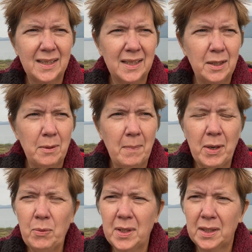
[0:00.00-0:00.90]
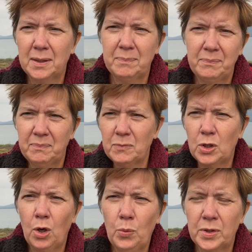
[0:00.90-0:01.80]
you might want to
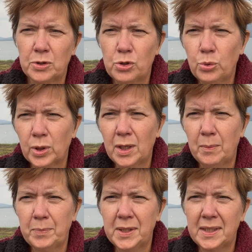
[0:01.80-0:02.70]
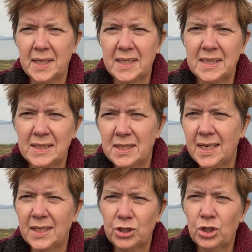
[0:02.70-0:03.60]
go with a tour company that can
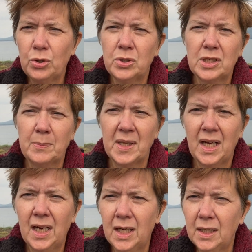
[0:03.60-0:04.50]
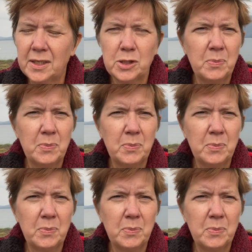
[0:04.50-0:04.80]
show you some of the highlights.